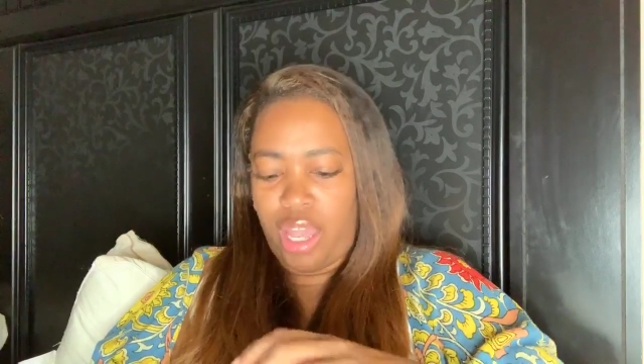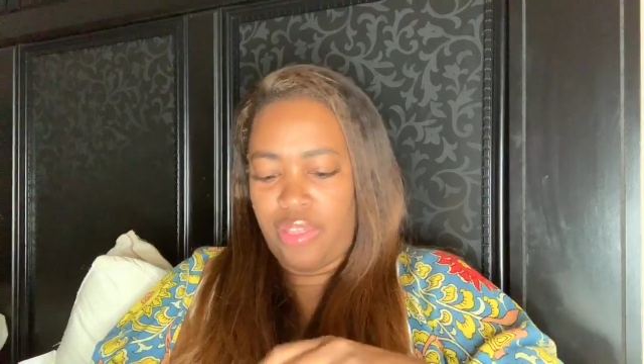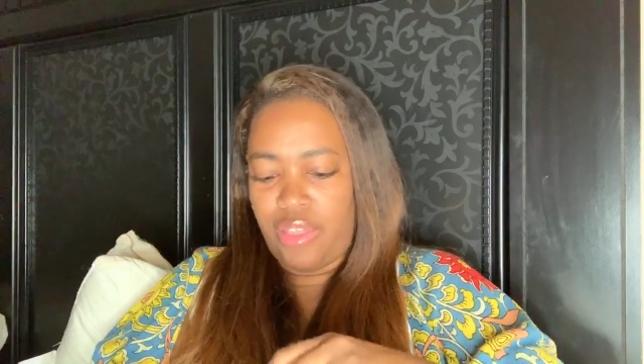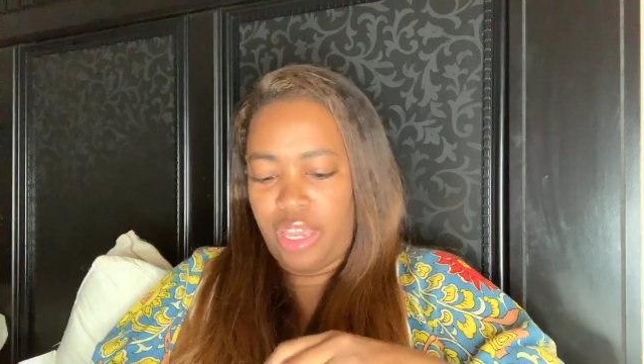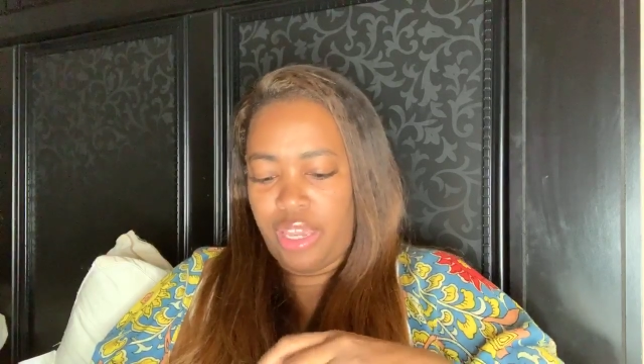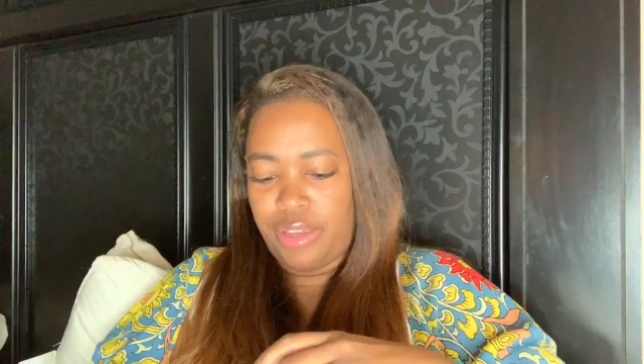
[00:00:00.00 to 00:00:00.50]

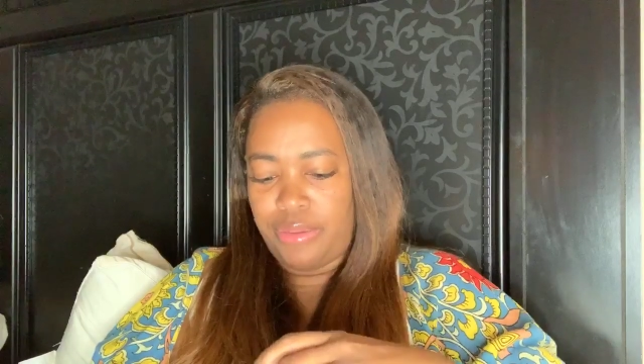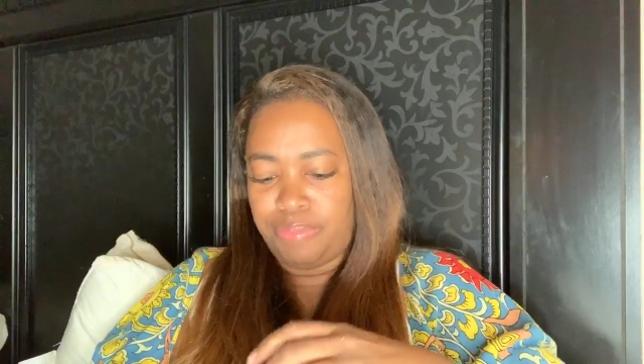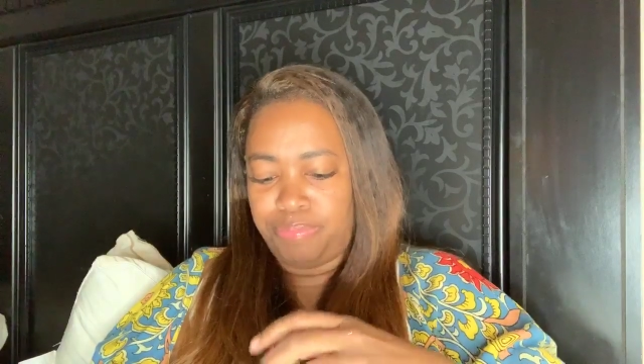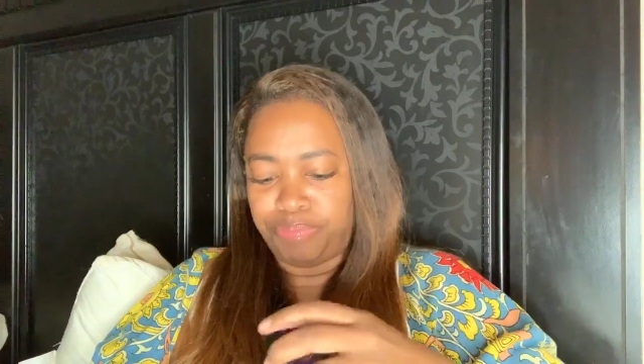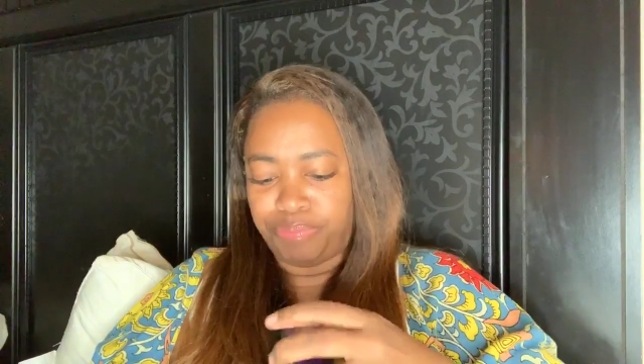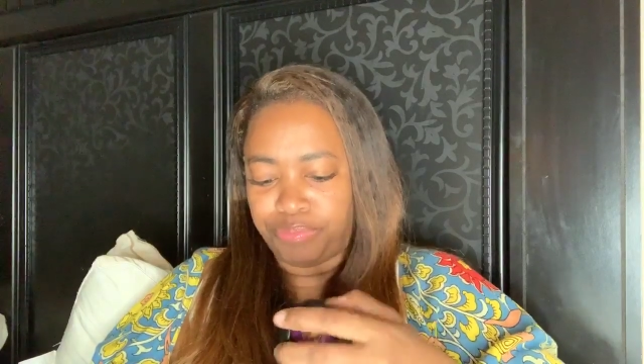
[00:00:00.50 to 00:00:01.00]
And
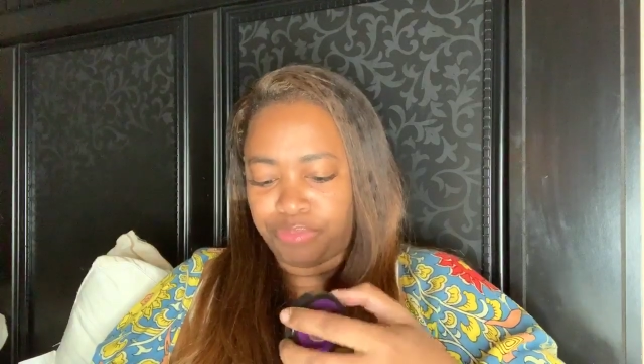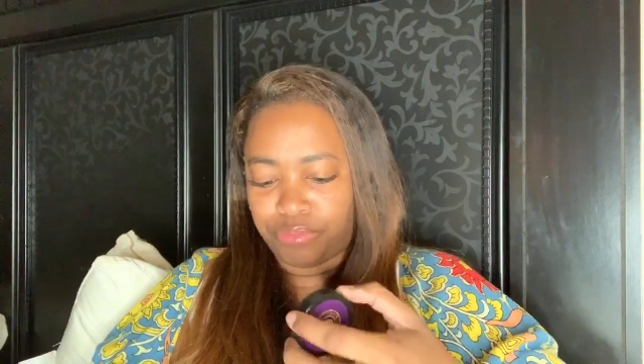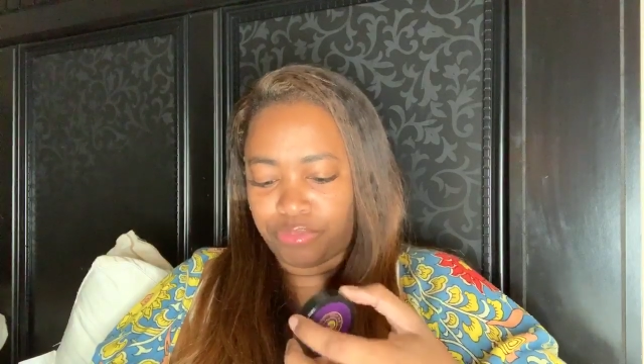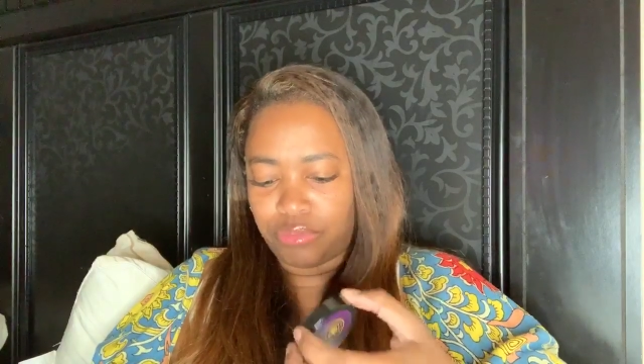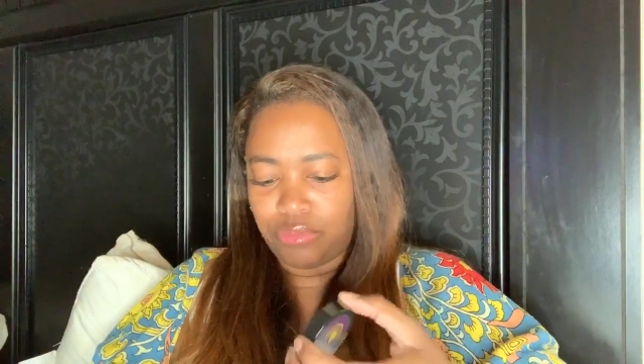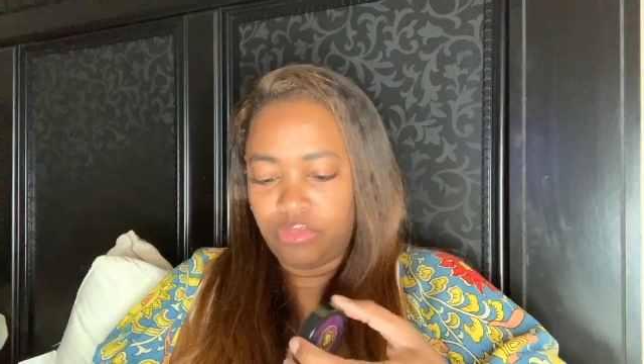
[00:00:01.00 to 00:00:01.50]
then
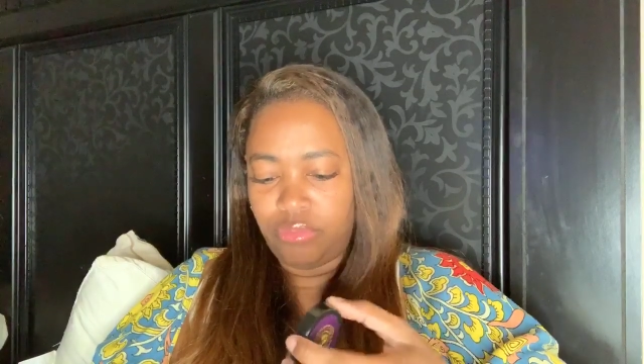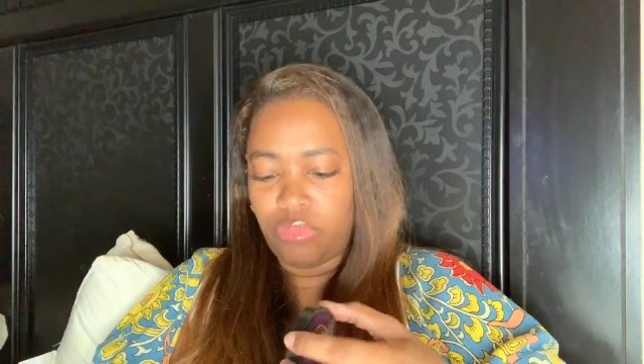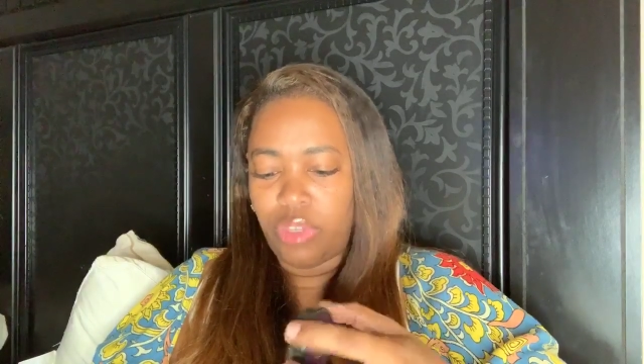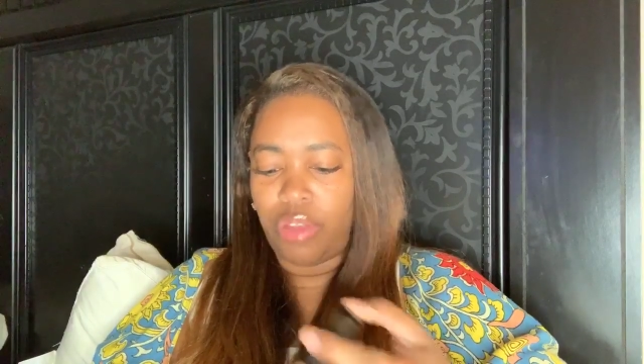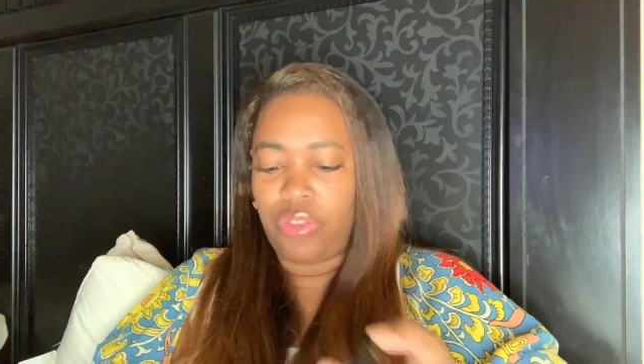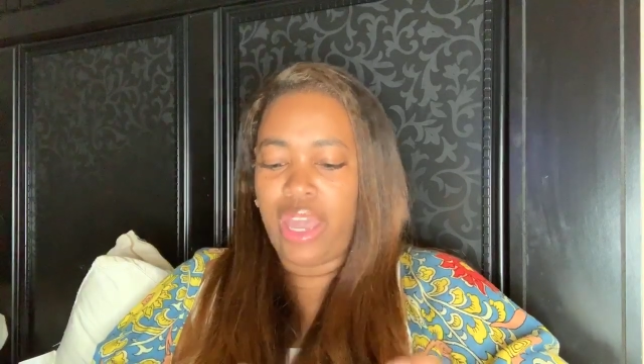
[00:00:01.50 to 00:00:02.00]

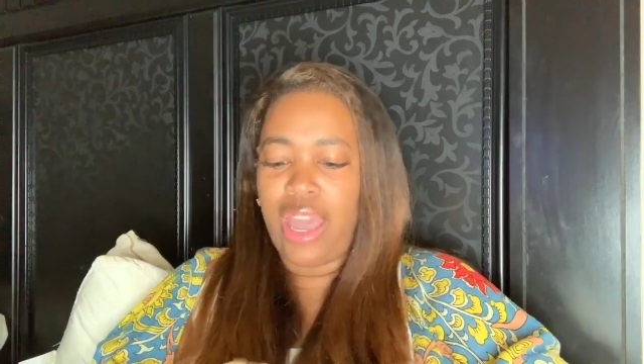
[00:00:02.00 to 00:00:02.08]
they